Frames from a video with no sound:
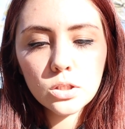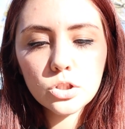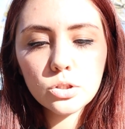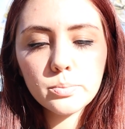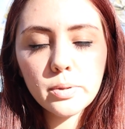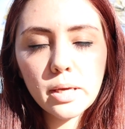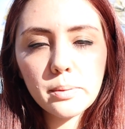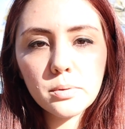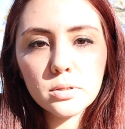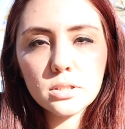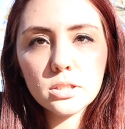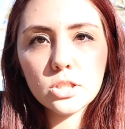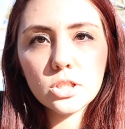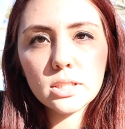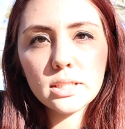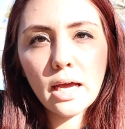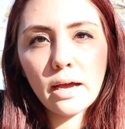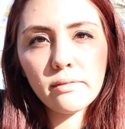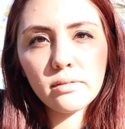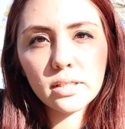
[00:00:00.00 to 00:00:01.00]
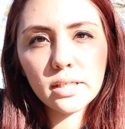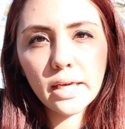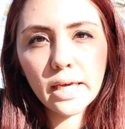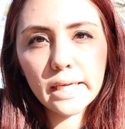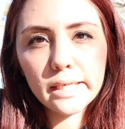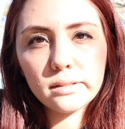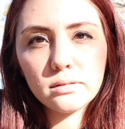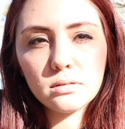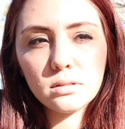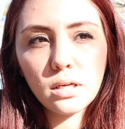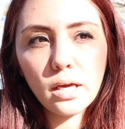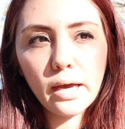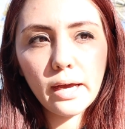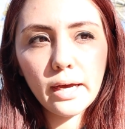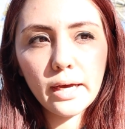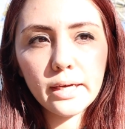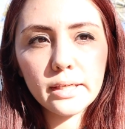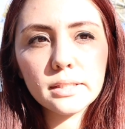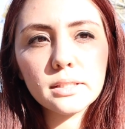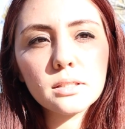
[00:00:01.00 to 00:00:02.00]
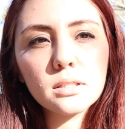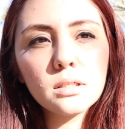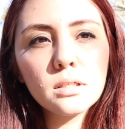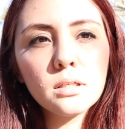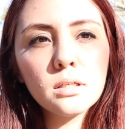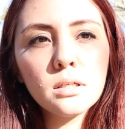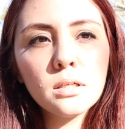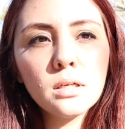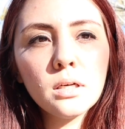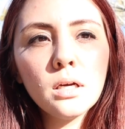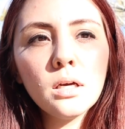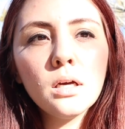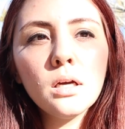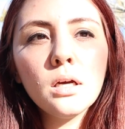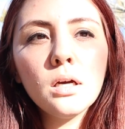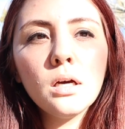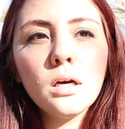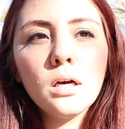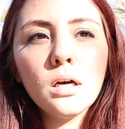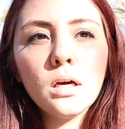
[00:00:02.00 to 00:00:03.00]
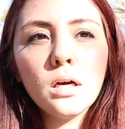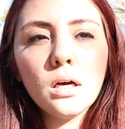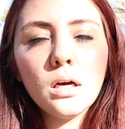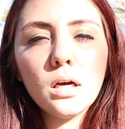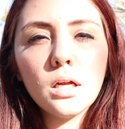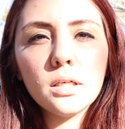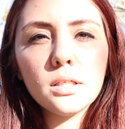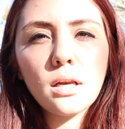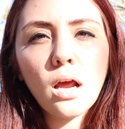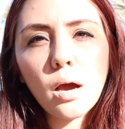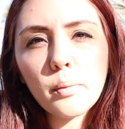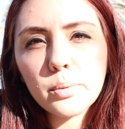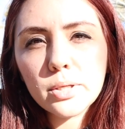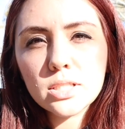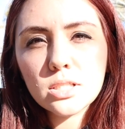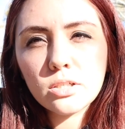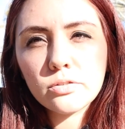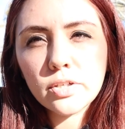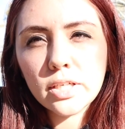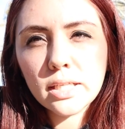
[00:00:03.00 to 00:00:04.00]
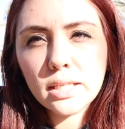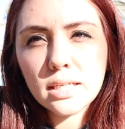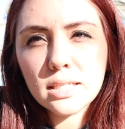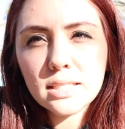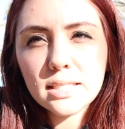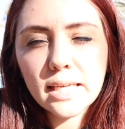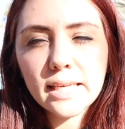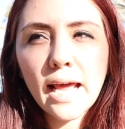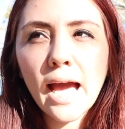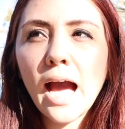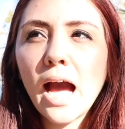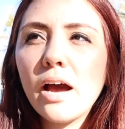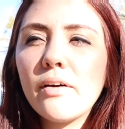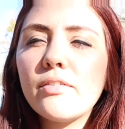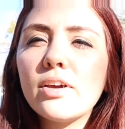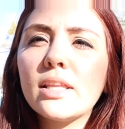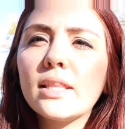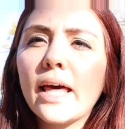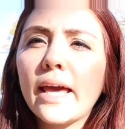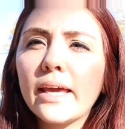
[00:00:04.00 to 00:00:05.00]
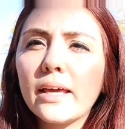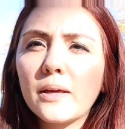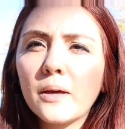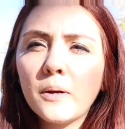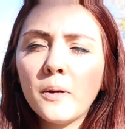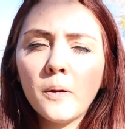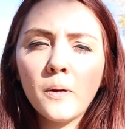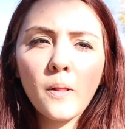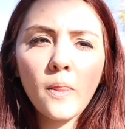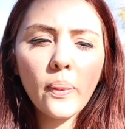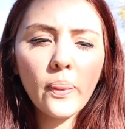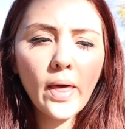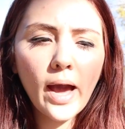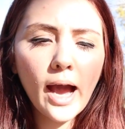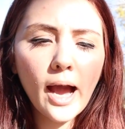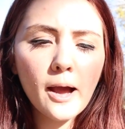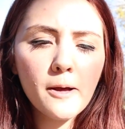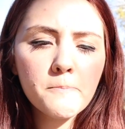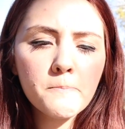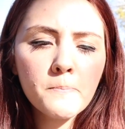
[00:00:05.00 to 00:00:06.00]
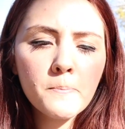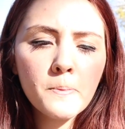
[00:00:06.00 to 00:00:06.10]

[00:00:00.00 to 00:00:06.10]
be able to just have a kid and not be surveillance, and having like that.